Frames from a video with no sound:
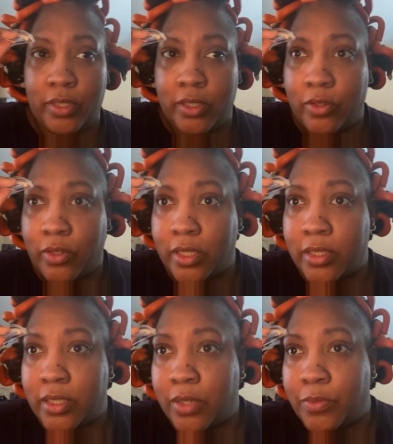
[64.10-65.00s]
look and
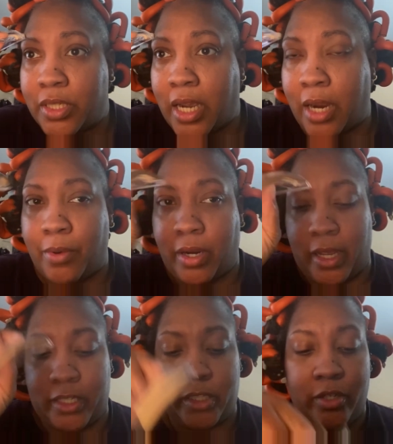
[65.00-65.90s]
see which eyebrow it
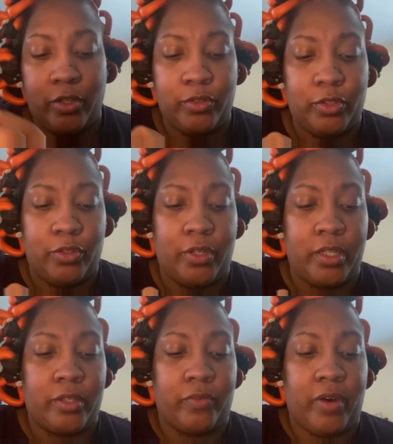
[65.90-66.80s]
actually goes to. You get the
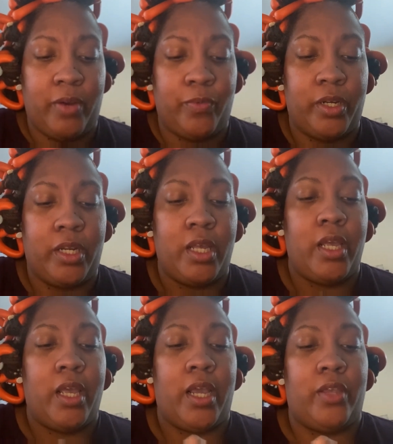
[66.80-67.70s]
right one
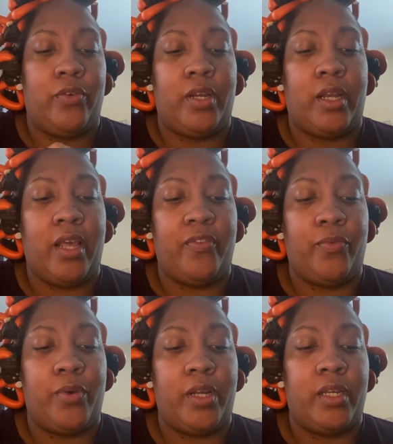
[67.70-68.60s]
and you get a left
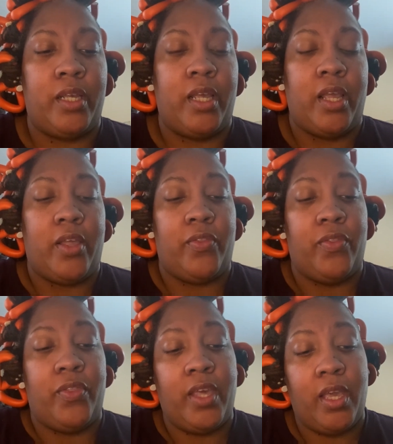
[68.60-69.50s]
one. And
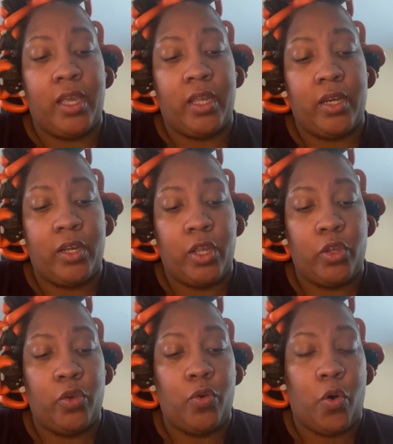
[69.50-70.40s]
then
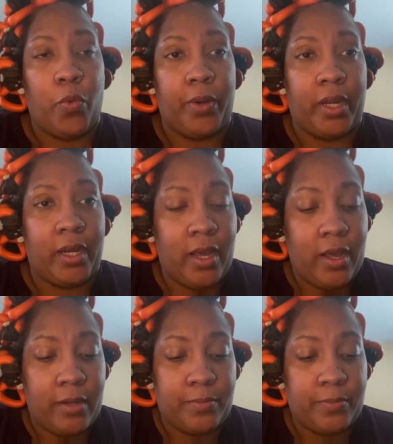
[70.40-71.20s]
you open it up.